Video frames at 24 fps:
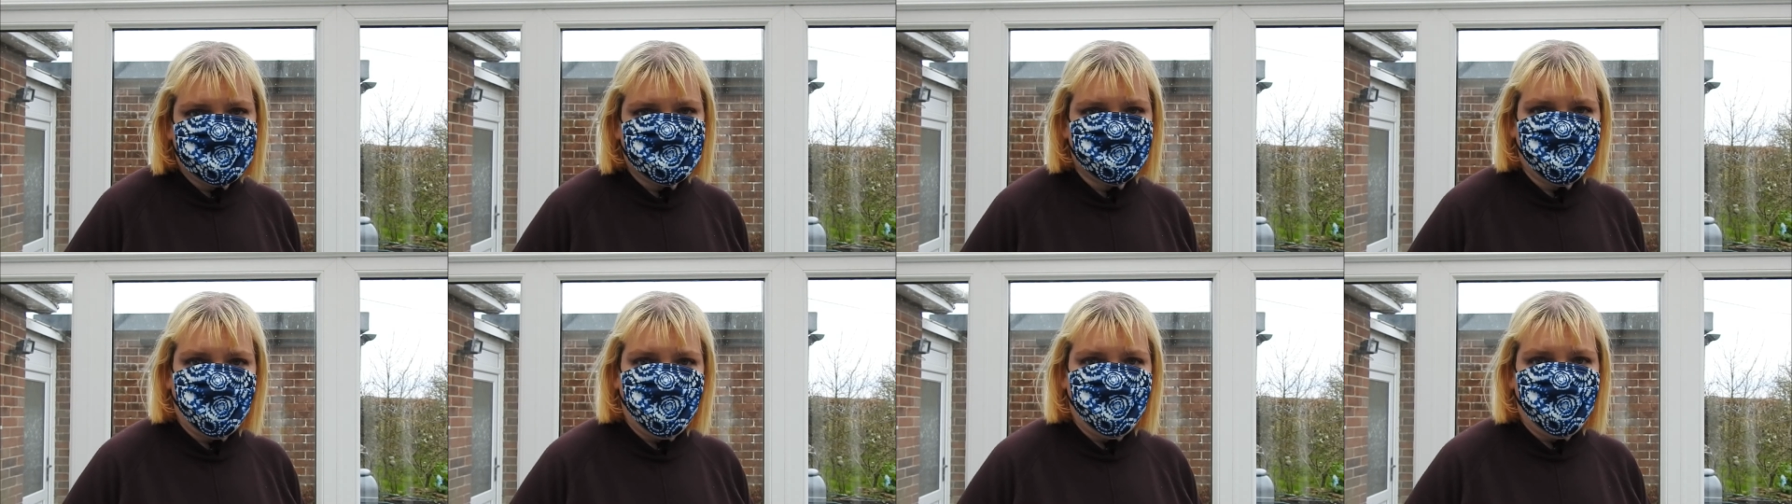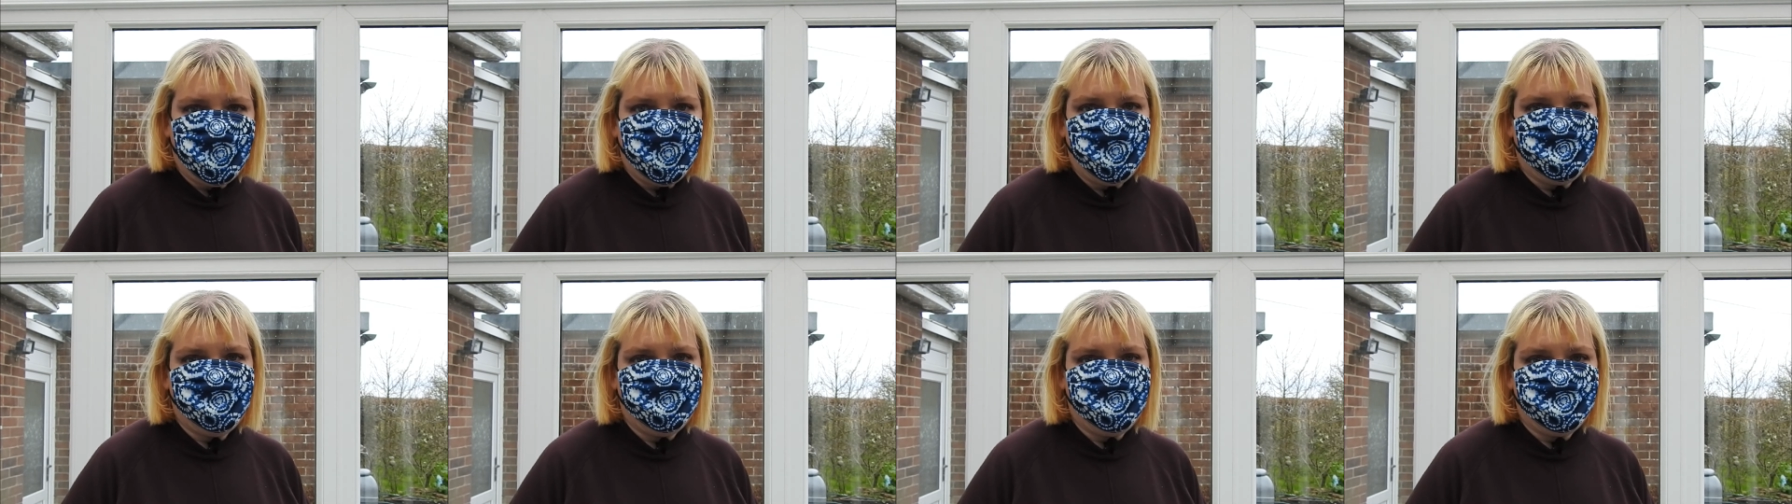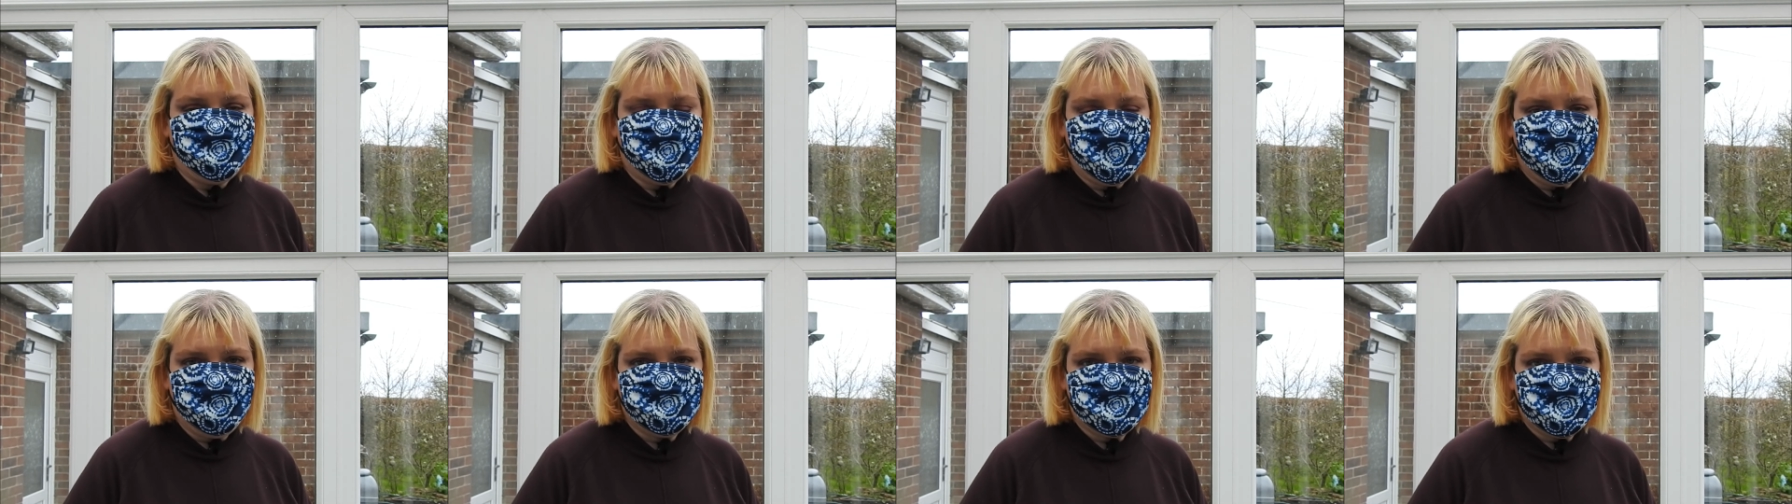as well and
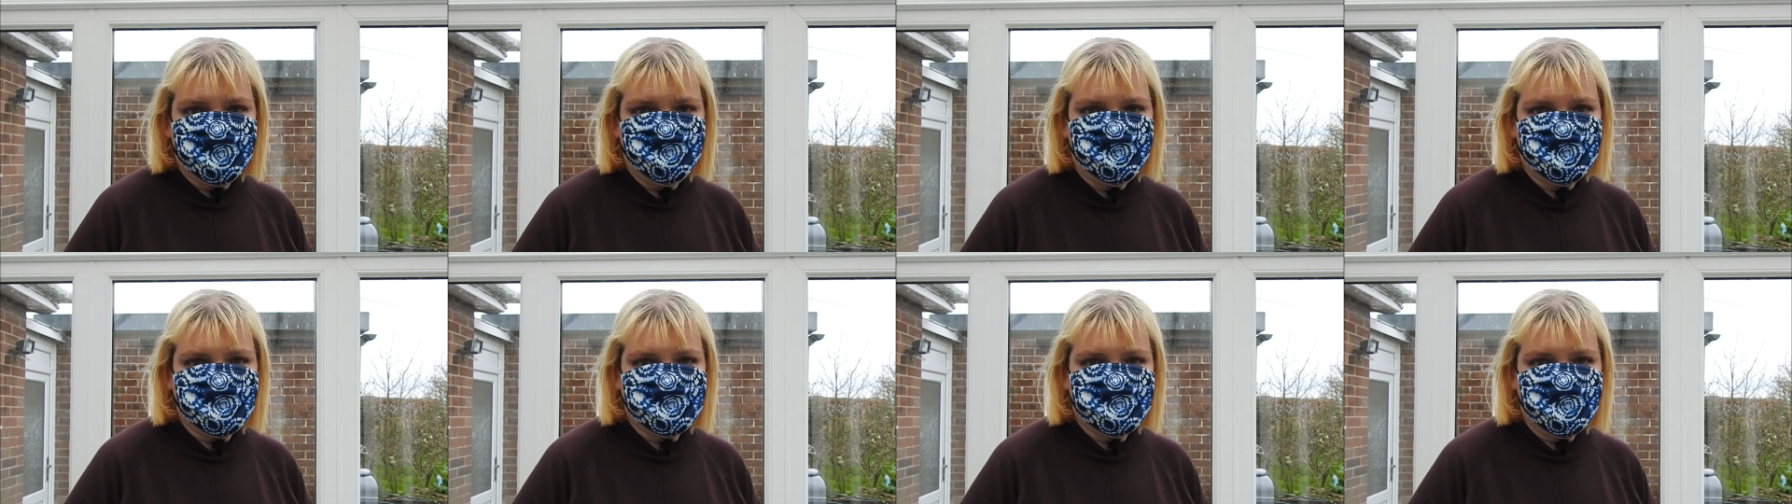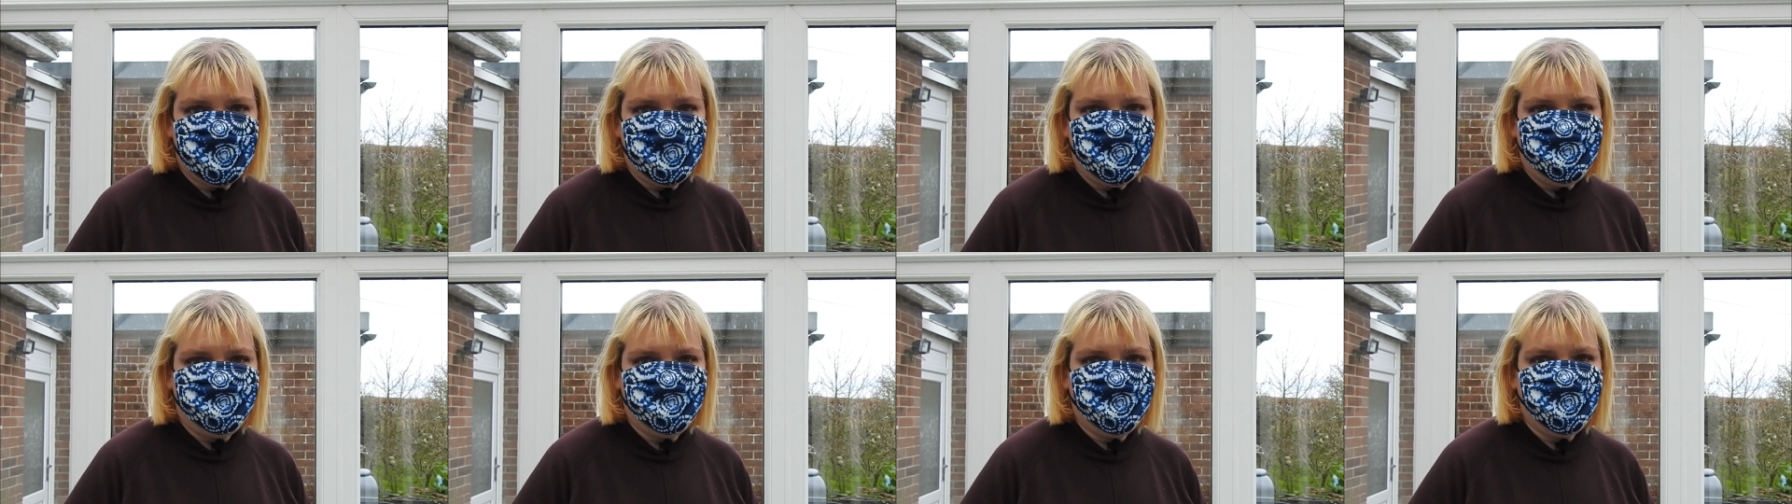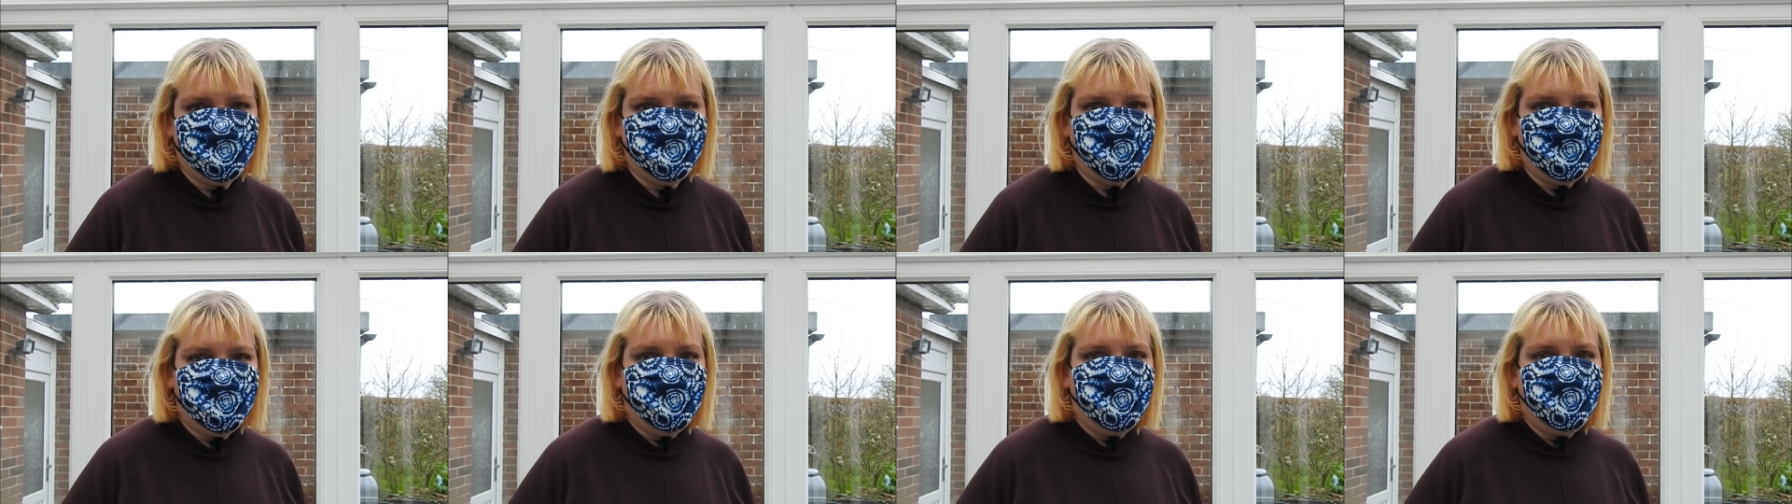flimsy
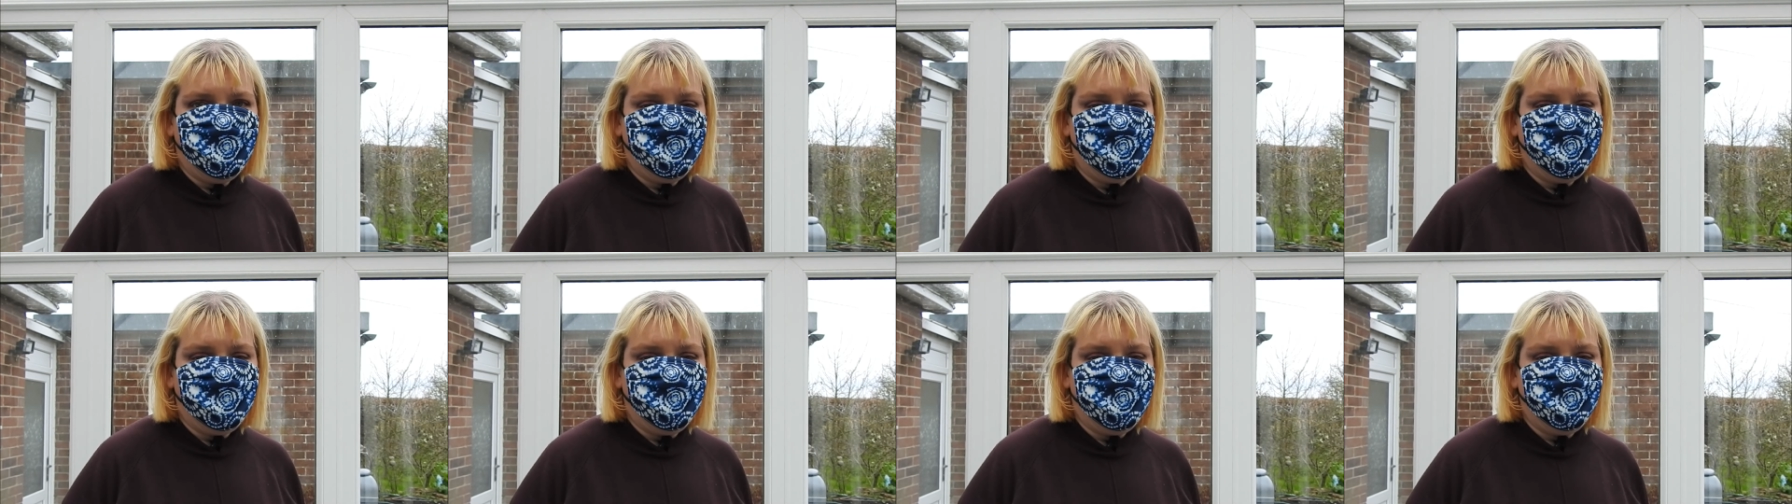material,